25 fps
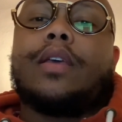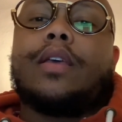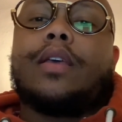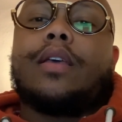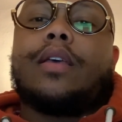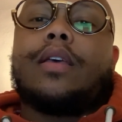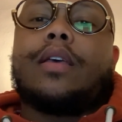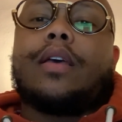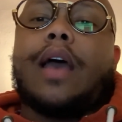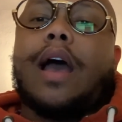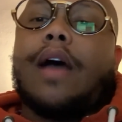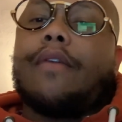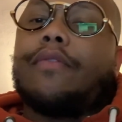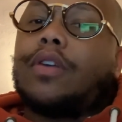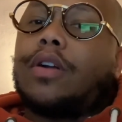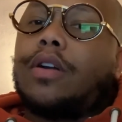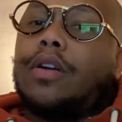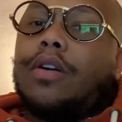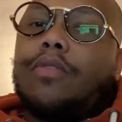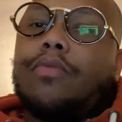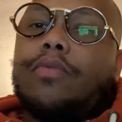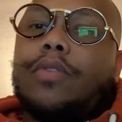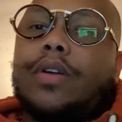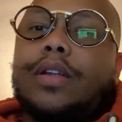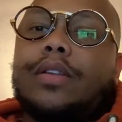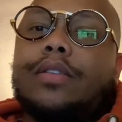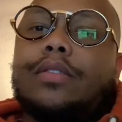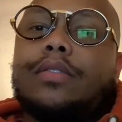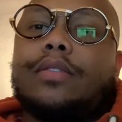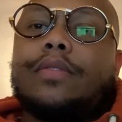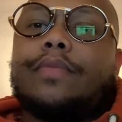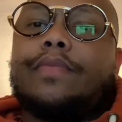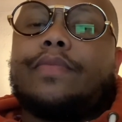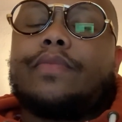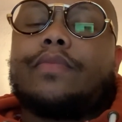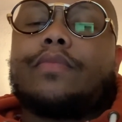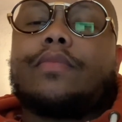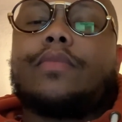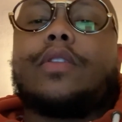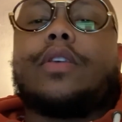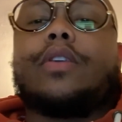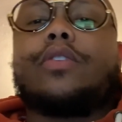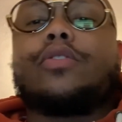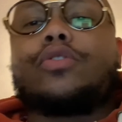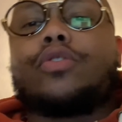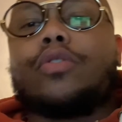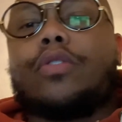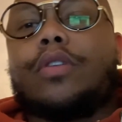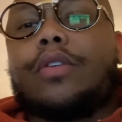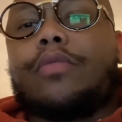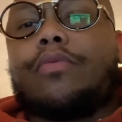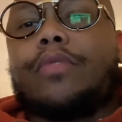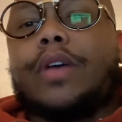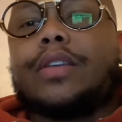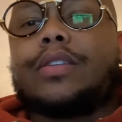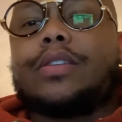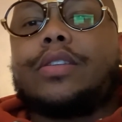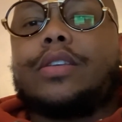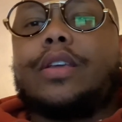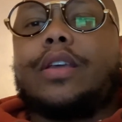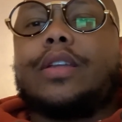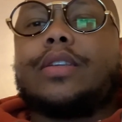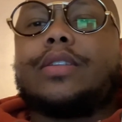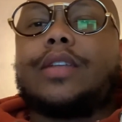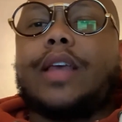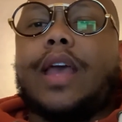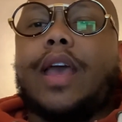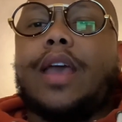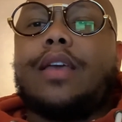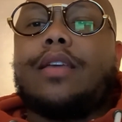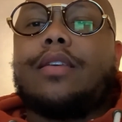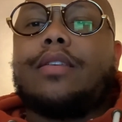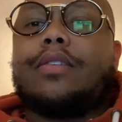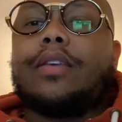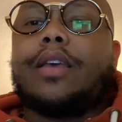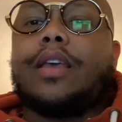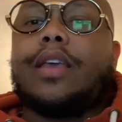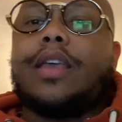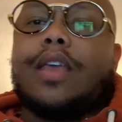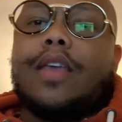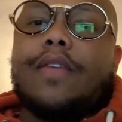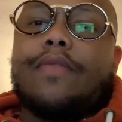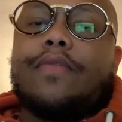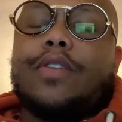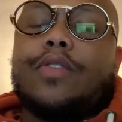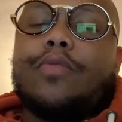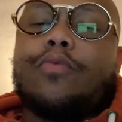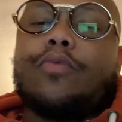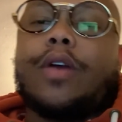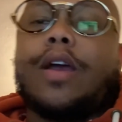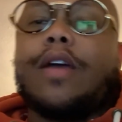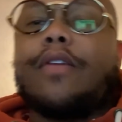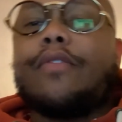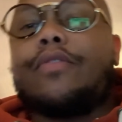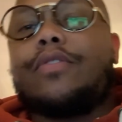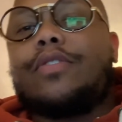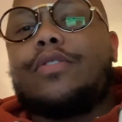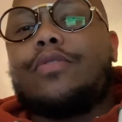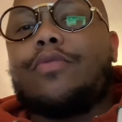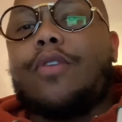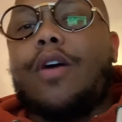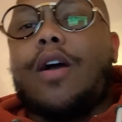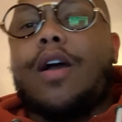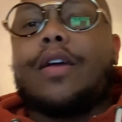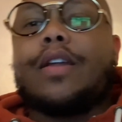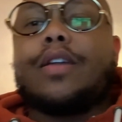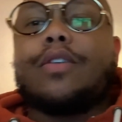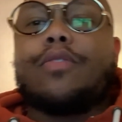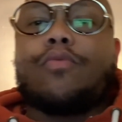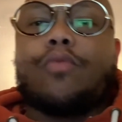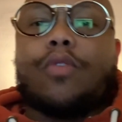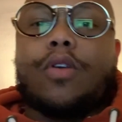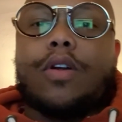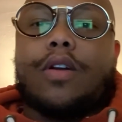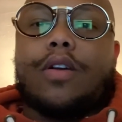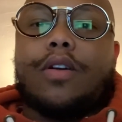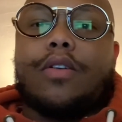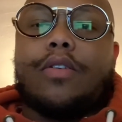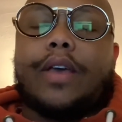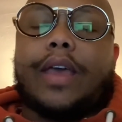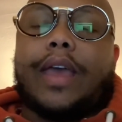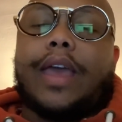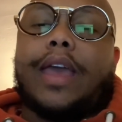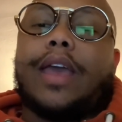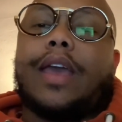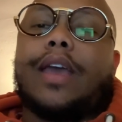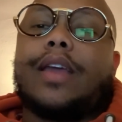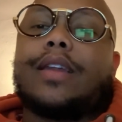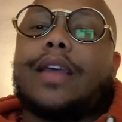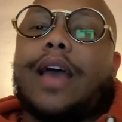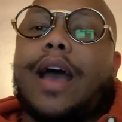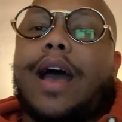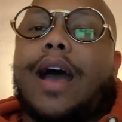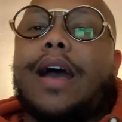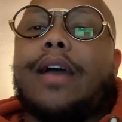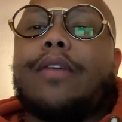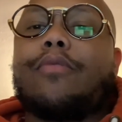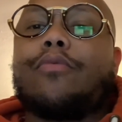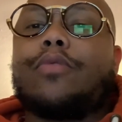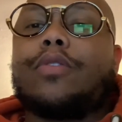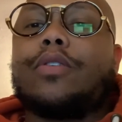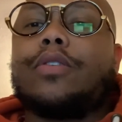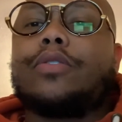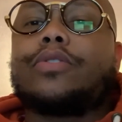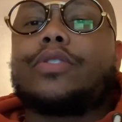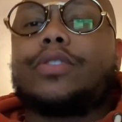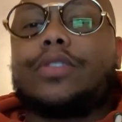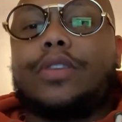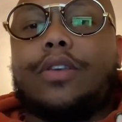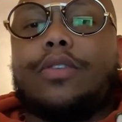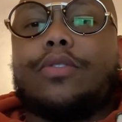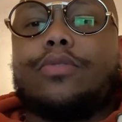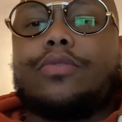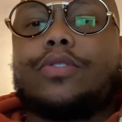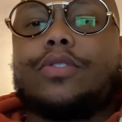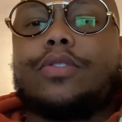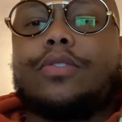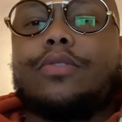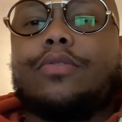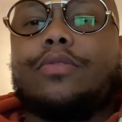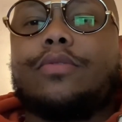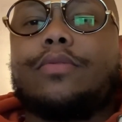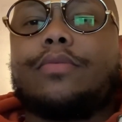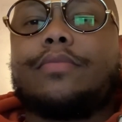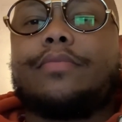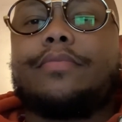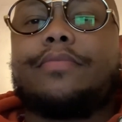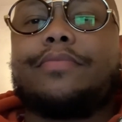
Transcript: Have a good one. Enjoy the rest of your day, your evening, wherever you are in the world. And I will see you soon.